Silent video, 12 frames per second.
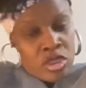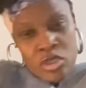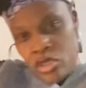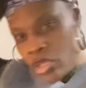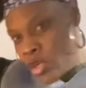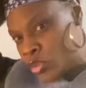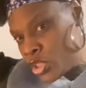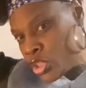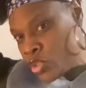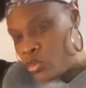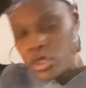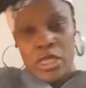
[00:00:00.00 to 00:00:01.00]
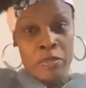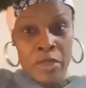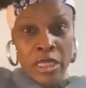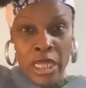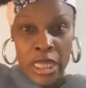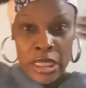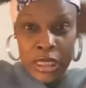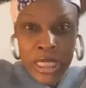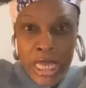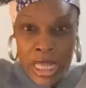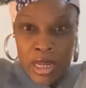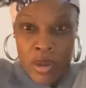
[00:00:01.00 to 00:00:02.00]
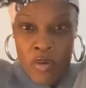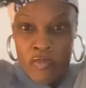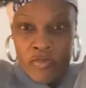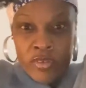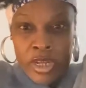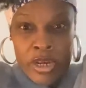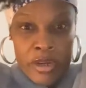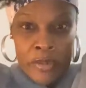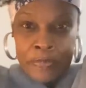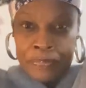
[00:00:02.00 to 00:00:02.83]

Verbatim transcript: you know, just do something like that over there.